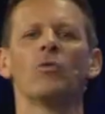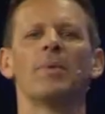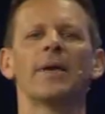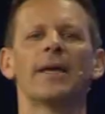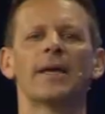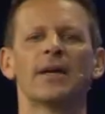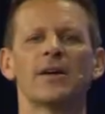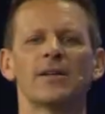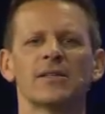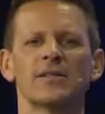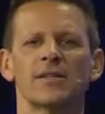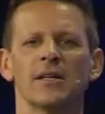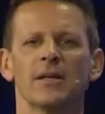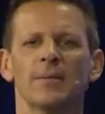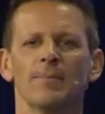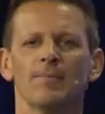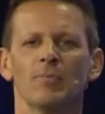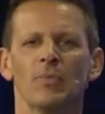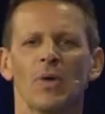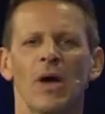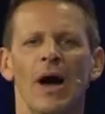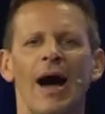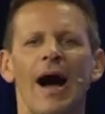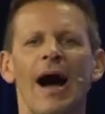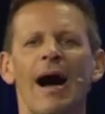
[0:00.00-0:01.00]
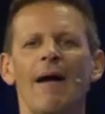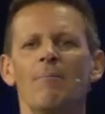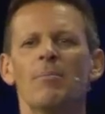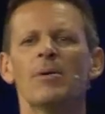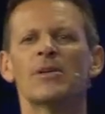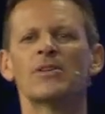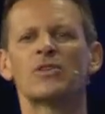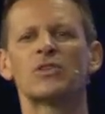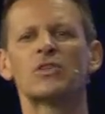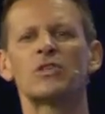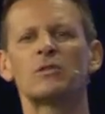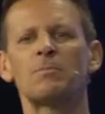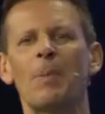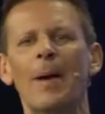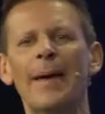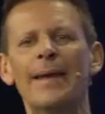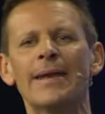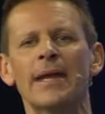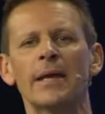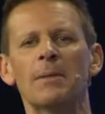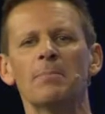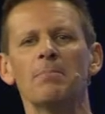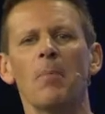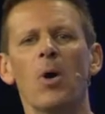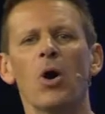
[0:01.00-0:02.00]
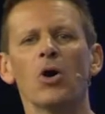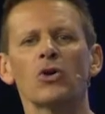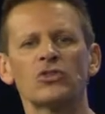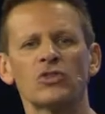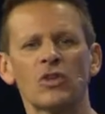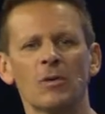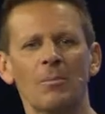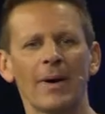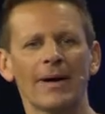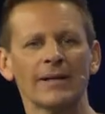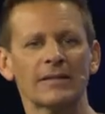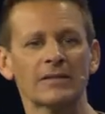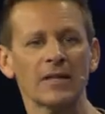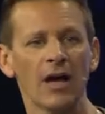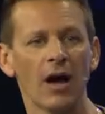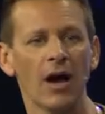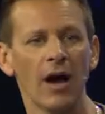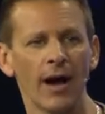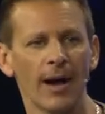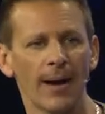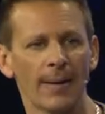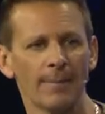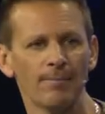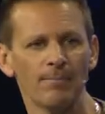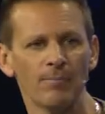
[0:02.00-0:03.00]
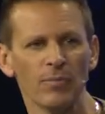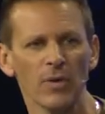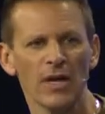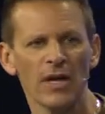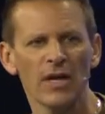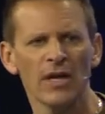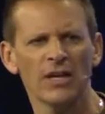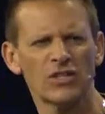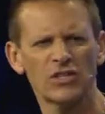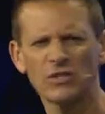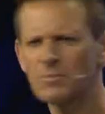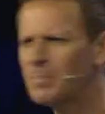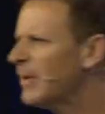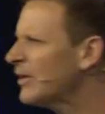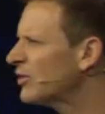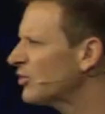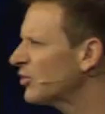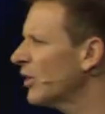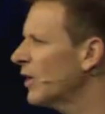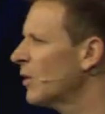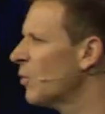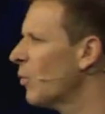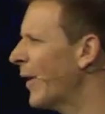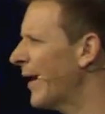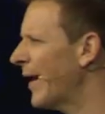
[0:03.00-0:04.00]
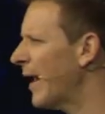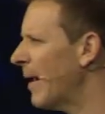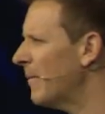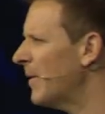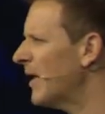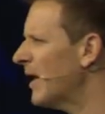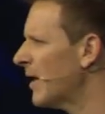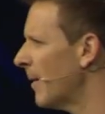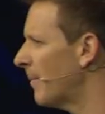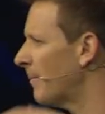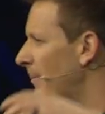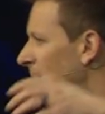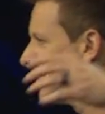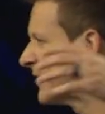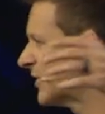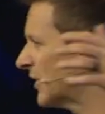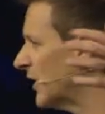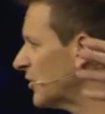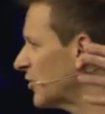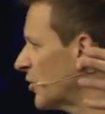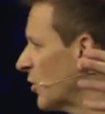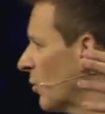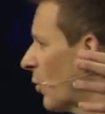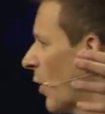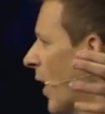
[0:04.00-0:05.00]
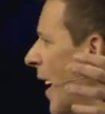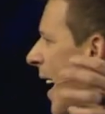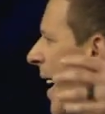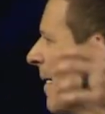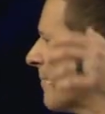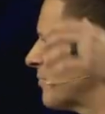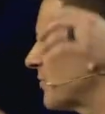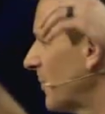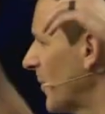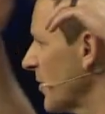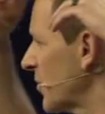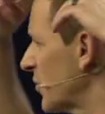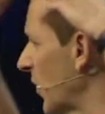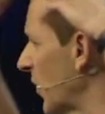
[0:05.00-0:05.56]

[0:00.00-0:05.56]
because I've been spending most of my time, especially when I'm in a position where I'm supposed